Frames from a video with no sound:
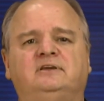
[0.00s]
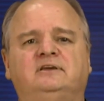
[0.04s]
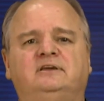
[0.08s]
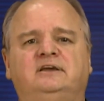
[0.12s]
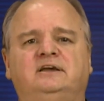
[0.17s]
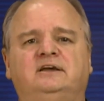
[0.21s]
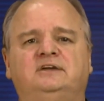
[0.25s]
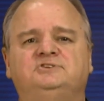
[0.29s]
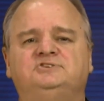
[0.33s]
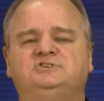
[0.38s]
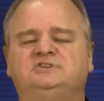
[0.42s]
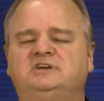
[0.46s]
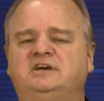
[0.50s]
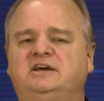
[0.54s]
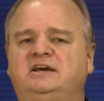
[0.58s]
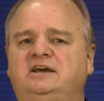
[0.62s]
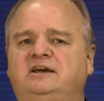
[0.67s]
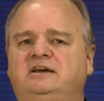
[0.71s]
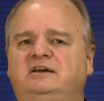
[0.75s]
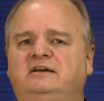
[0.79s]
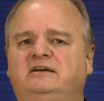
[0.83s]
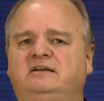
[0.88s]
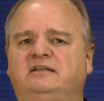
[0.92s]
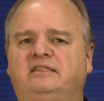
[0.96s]
and
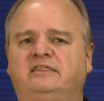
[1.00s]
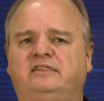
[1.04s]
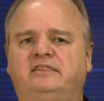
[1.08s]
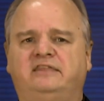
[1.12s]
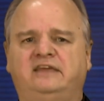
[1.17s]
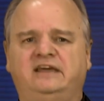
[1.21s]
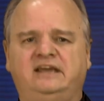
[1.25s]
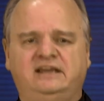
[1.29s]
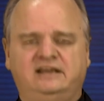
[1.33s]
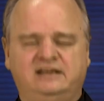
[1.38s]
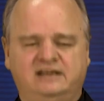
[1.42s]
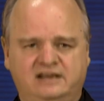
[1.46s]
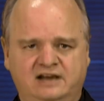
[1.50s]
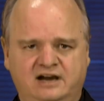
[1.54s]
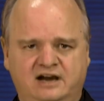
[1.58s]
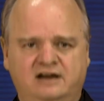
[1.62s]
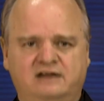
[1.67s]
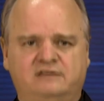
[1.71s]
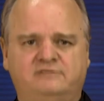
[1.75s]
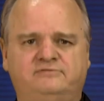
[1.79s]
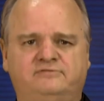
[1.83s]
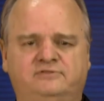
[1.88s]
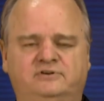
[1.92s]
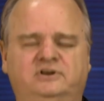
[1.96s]
say, thank
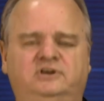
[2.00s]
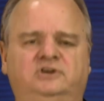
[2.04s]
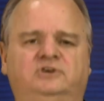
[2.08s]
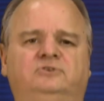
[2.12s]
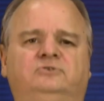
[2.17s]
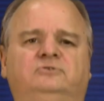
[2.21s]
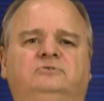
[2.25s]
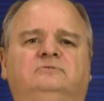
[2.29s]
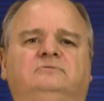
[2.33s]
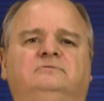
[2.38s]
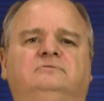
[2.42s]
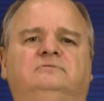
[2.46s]
God for you,